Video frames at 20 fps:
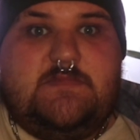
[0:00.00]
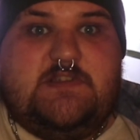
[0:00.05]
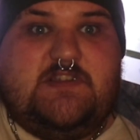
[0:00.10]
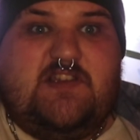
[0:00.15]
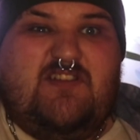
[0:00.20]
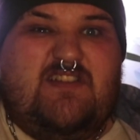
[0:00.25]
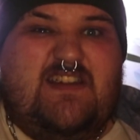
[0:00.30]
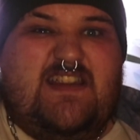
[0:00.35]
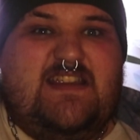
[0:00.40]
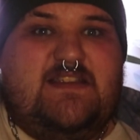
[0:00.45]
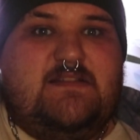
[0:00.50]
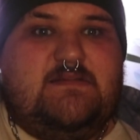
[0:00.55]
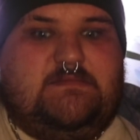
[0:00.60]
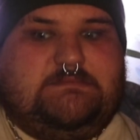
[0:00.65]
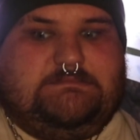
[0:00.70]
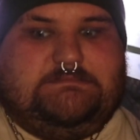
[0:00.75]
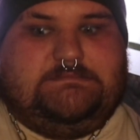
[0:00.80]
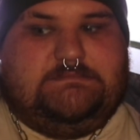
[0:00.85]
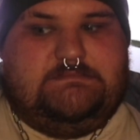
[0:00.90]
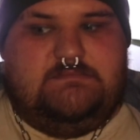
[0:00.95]
Sorry.
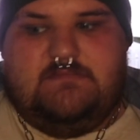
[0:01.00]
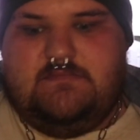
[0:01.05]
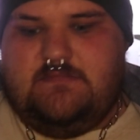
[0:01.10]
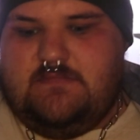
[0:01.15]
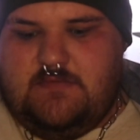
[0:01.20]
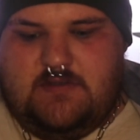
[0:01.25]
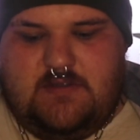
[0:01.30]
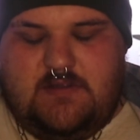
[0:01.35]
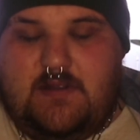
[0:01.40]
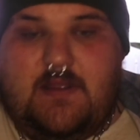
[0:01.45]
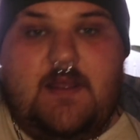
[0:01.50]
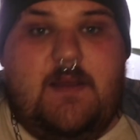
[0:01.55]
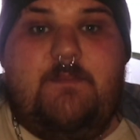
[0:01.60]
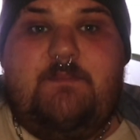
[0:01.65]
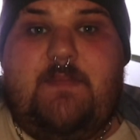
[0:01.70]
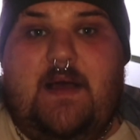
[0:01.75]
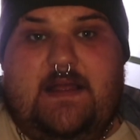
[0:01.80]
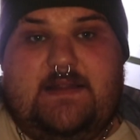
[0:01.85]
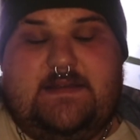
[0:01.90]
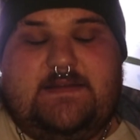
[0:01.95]

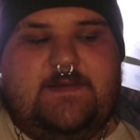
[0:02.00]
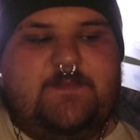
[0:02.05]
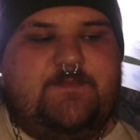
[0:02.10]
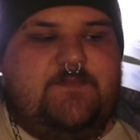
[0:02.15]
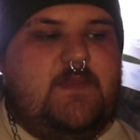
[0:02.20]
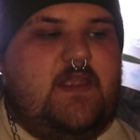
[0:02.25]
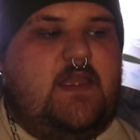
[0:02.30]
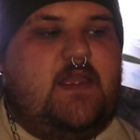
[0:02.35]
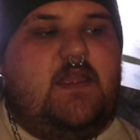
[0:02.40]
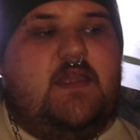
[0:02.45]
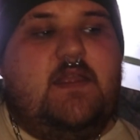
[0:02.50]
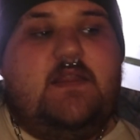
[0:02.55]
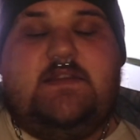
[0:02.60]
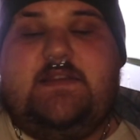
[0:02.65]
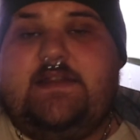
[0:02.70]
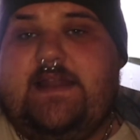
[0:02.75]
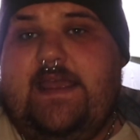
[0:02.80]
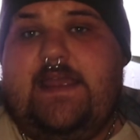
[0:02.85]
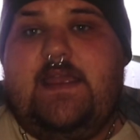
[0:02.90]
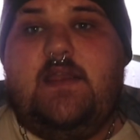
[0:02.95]
But
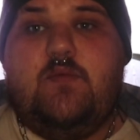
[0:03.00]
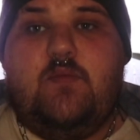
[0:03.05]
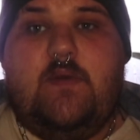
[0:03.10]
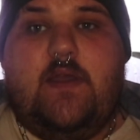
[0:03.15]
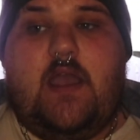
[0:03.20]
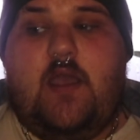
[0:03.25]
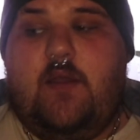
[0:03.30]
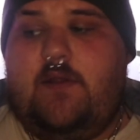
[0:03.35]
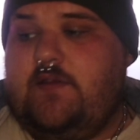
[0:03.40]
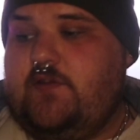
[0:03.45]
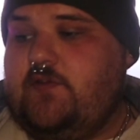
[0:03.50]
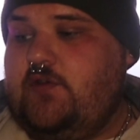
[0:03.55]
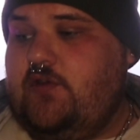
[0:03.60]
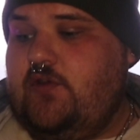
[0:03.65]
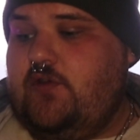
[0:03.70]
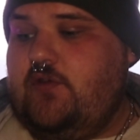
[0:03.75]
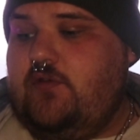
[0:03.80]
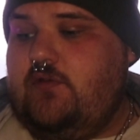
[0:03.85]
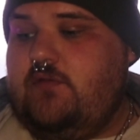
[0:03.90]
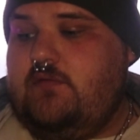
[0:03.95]
today we're going
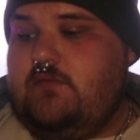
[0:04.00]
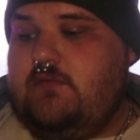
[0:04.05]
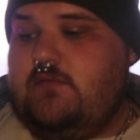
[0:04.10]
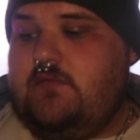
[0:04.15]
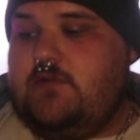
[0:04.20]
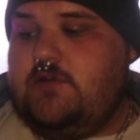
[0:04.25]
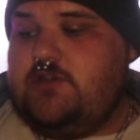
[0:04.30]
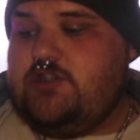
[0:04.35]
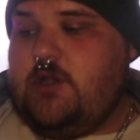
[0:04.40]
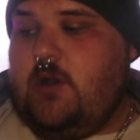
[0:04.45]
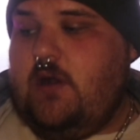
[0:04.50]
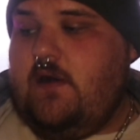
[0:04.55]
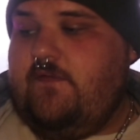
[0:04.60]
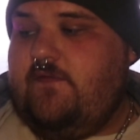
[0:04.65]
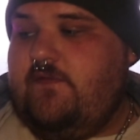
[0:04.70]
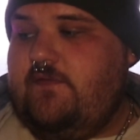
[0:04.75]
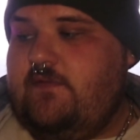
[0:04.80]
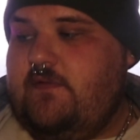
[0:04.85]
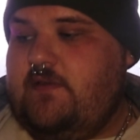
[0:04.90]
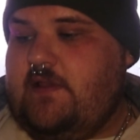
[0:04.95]
to show
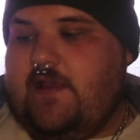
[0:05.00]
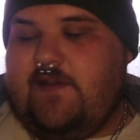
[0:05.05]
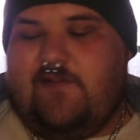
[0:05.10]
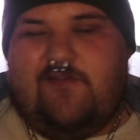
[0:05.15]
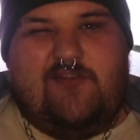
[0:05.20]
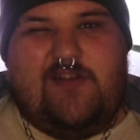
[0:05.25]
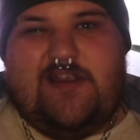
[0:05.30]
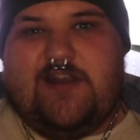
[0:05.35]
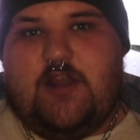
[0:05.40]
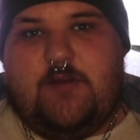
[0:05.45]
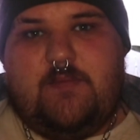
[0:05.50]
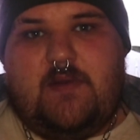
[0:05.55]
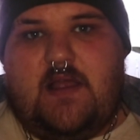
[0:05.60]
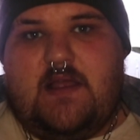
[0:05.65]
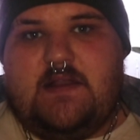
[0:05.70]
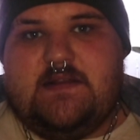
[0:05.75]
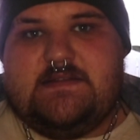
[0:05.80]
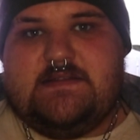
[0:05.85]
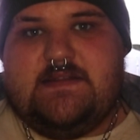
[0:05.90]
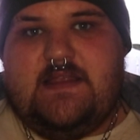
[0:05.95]
off like 3 new
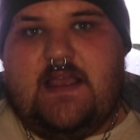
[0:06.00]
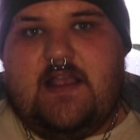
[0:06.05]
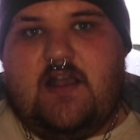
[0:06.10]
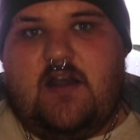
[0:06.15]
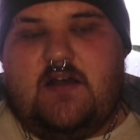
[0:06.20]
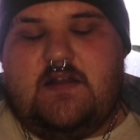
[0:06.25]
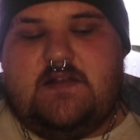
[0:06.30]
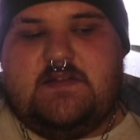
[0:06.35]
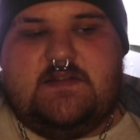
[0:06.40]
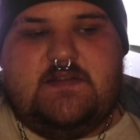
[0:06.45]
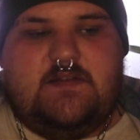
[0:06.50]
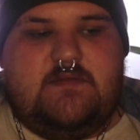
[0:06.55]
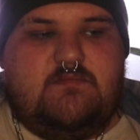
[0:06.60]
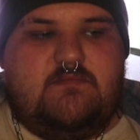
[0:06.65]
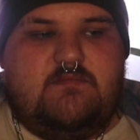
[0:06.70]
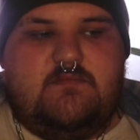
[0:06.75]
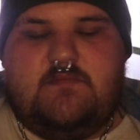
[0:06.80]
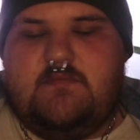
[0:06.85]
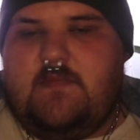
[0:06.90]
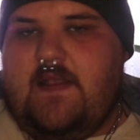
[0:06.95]
plants that I got,
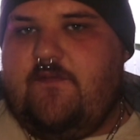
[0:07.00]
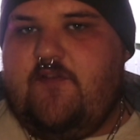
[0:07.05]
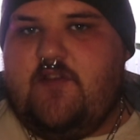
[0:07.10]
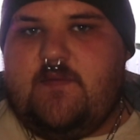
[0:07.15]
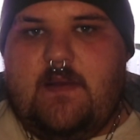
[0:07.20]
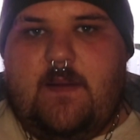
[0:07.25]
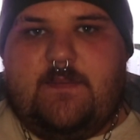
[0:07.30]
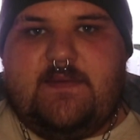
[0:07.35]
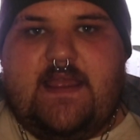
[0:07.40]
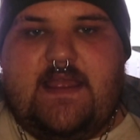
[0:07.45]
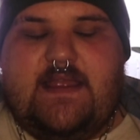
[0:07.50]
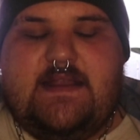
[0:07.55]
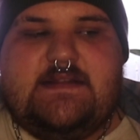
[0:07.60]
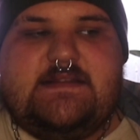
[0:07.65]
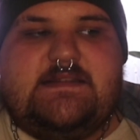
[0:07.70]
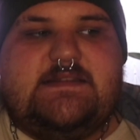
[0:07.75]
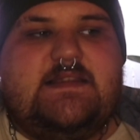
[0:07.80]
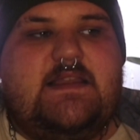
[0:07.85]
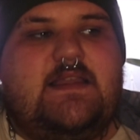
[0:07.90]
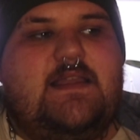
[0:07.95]
give you some
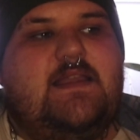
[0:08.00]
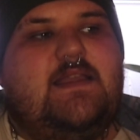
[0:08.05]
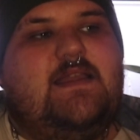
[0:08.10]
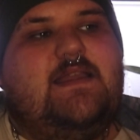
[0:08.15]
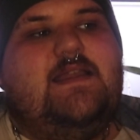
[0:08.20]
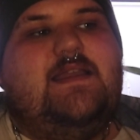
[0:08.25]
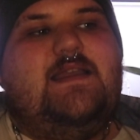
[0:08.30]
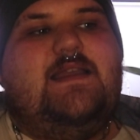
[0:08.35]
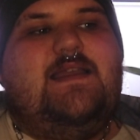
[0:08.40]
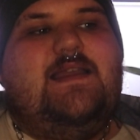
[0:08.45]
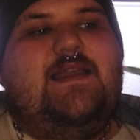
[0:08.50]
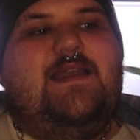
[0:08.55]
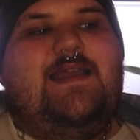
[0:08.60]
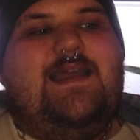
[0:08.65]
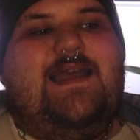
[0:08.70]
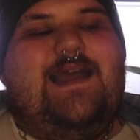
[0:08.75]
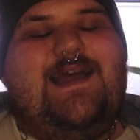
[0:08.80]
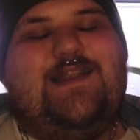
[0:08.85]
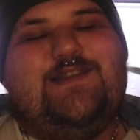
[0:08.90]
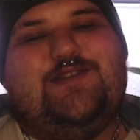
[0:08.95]
updates,
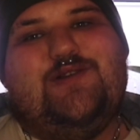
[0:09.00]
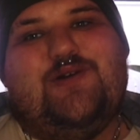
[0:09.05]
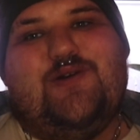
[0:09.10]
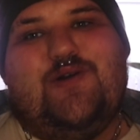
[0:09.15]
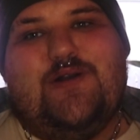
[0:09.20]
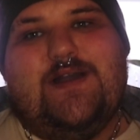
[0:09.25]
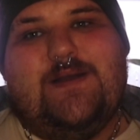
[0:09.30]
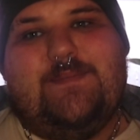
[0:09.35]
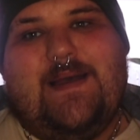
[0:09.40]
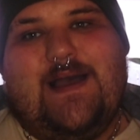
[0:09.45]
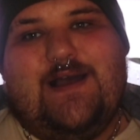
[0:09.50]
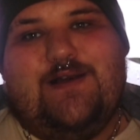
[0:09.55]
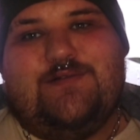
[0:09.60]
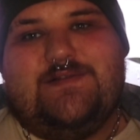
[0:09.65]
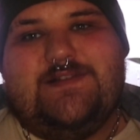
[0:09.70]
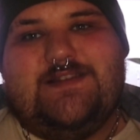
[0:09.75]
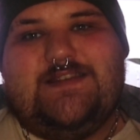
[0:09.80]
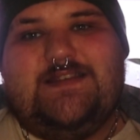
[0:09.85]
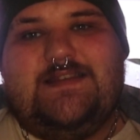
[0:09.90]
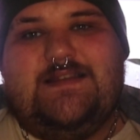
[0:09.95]
and talk
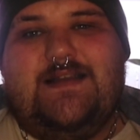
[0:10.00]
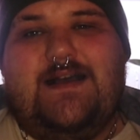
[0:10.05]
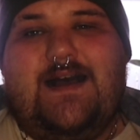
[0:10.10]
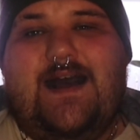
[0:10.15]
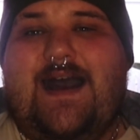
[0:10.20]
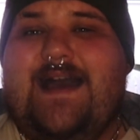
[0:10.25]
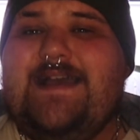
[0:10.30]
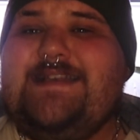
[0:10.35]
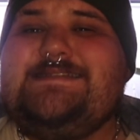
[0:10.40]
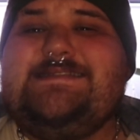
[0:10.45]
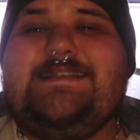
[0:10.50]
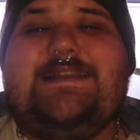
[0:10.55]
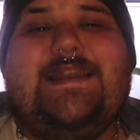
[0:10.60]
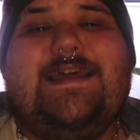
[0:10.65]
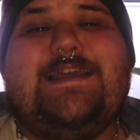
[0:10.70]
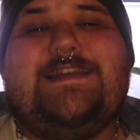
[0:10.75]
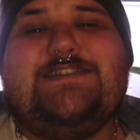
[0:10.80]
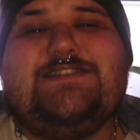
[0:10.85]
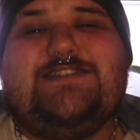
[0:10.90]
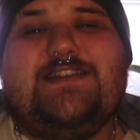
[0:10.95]
about
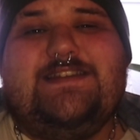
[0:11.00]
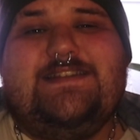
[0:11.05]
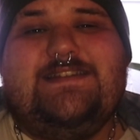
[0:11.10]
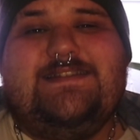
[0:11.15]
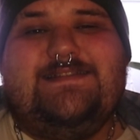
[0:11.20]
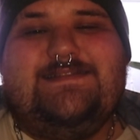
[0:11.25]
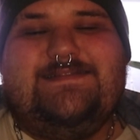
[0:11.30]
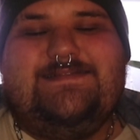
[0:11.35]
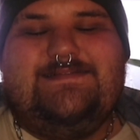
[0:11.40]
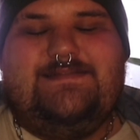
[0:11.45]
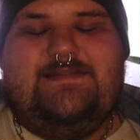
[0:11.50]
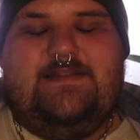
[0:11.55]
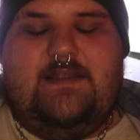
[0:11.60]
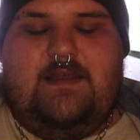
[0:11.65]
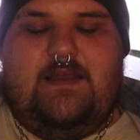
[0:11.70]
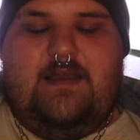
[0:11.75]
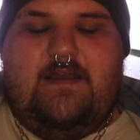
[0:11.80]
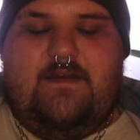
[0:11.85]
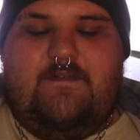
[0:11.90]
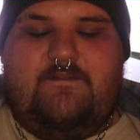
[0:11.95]
isolation,
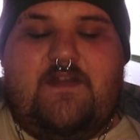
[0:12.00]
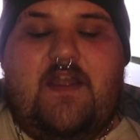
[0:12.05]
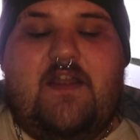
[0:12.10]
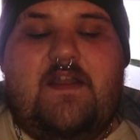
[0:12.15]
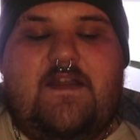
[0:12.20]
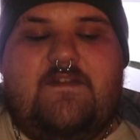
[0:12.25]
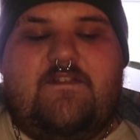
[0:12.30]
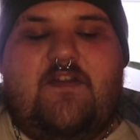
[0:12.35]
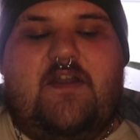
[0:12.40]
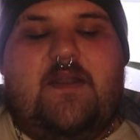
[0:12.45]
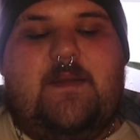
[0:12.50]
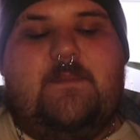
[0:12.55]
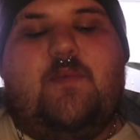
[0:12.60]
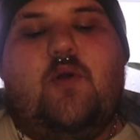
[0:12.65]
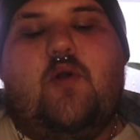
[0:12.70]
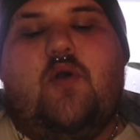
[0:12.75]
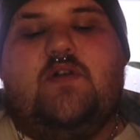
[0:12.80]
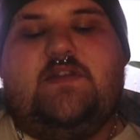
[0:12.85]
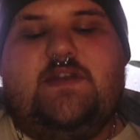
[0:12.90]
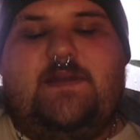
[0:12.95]
the very, very
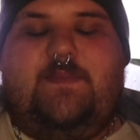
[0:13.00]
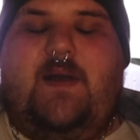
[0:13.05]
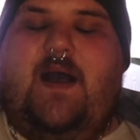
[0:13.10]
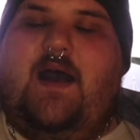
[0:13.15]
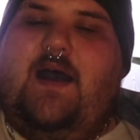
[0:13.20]
important